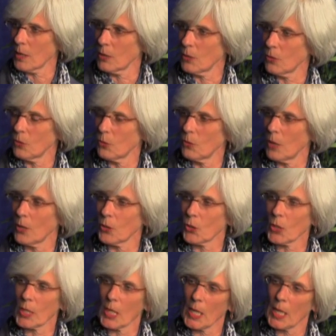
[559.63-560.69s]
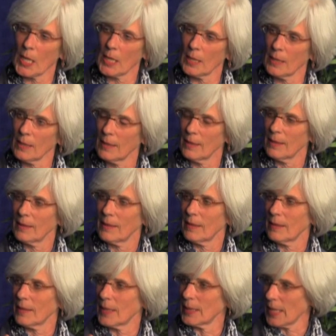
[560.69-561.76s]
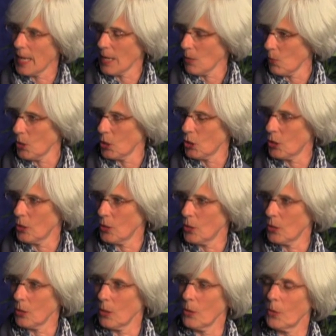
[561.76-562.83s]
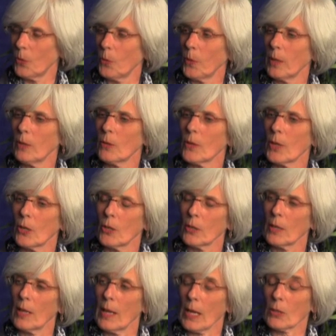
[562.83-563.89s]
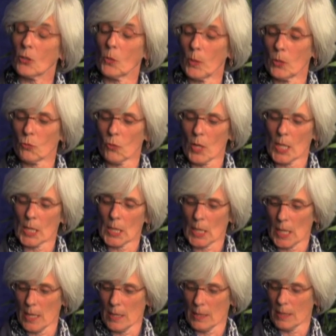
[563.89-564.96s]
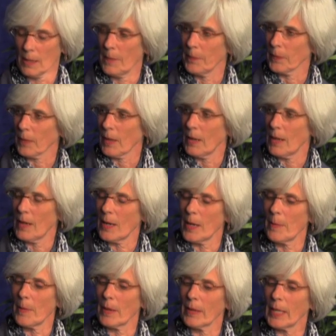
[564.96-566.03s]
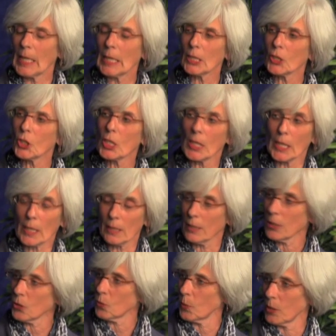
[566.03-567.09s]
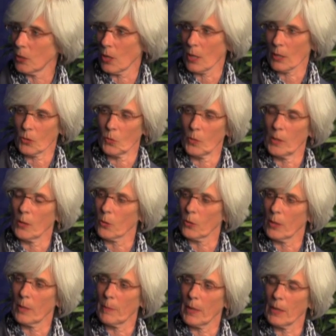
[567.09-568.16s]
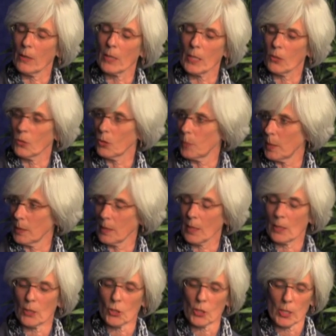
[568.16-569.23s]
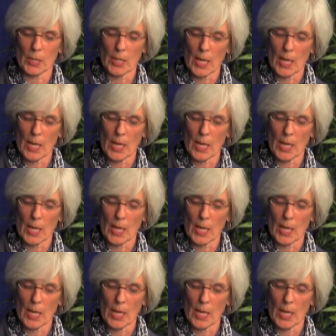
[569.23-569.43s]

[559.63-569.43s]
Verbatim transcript: to understand the language. So we are there, actually we translate um, English to English. We talk to another parent who speaks English and